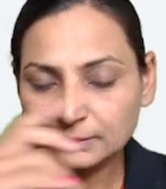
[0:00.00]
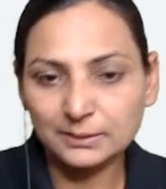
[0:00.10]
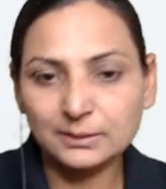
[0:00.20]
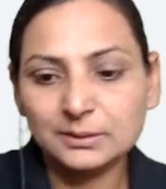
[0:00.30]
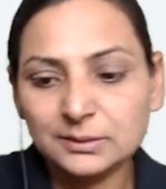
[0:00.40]

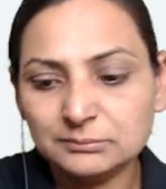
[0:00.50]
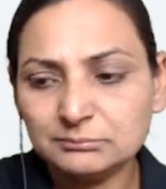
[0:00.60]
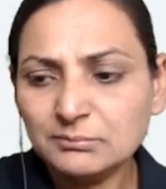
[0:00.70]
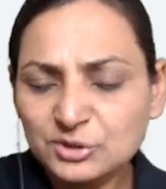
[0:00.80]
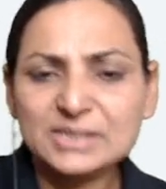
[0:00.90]
uh,
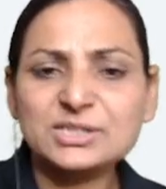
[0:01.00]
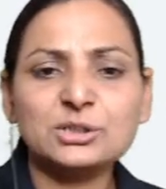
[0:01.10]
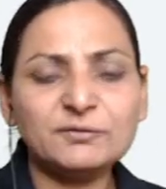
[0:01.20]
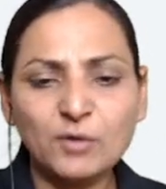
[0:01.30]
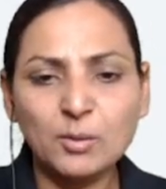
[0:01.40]
just in
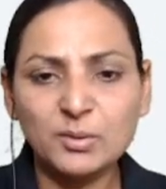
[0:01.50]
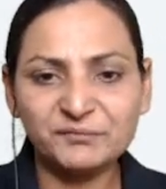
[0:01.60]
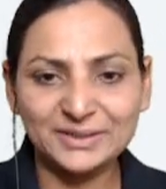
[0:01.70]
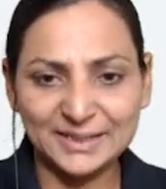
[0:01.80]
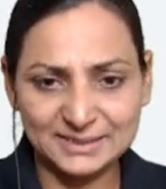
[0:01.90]
the form of
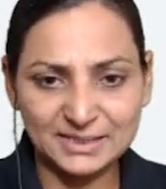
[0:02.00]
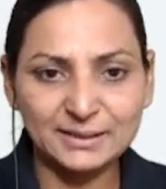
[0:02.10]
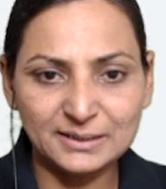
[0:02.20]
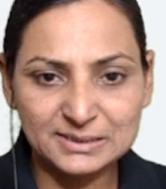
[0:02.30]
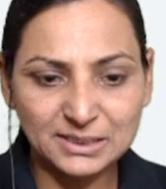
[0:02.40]
a test
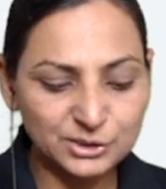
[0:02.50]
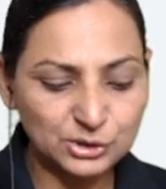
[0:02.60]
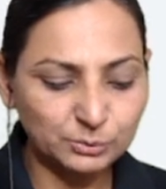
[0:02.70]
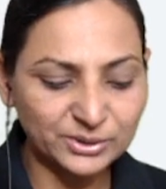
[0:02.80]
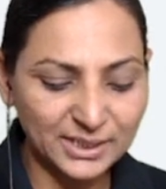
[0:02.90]
and
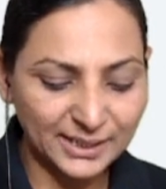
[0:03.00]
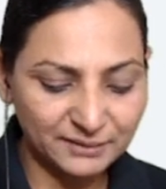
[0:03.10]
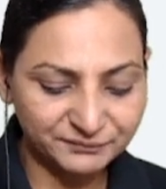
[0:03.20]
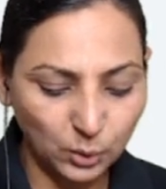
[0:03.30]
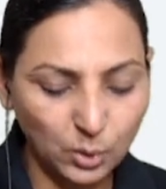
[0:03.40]
discussion, which I
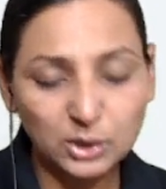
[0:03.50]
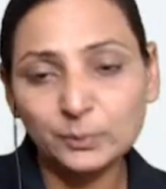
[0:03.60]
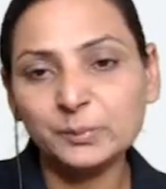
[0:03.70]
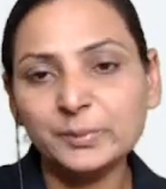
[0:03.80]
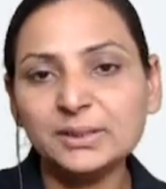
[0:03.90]
have thought
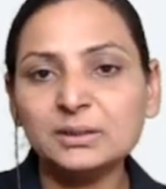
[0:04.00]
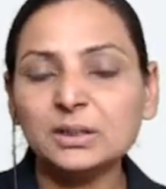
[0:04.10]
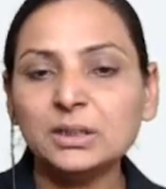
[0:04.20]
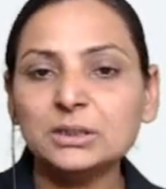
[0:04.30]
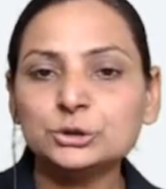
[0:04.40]
will be
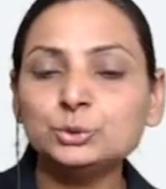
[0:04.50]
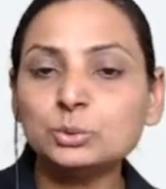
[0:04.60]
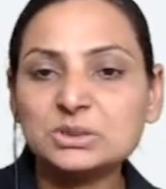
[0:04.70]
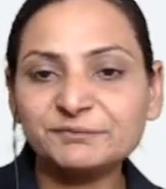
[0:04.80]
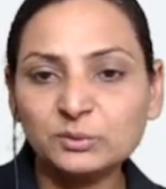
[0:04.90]

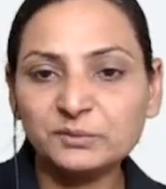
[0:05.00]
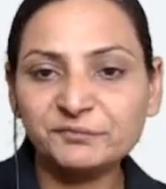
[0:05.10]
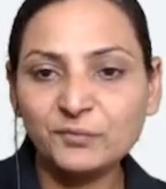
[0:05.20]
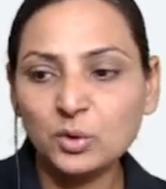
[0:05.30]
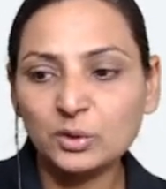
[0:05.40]
useful
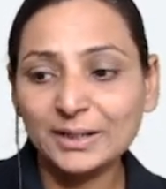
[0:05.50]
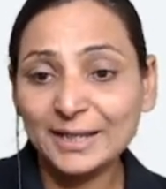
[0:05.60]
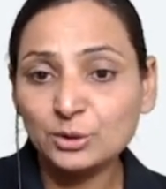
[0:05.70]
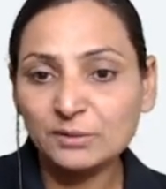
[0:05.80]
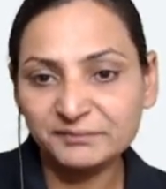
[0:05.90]
for
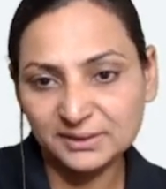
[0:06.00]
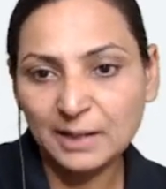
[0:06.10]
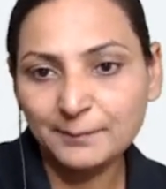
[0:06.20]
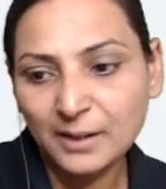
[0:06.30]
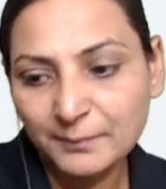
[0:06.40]
any of the
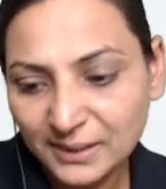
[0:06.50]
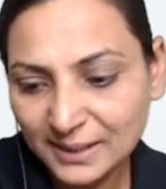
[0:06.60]
upcoming